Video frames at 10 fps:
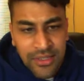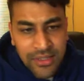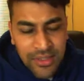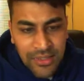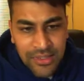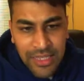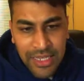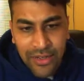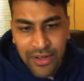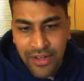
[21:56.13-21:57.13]
So this is an
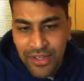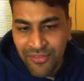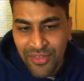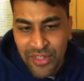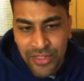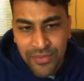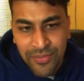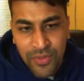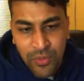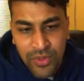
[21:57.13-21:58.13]
incorrect definition.
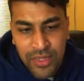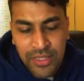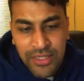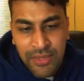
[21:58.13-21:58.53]
It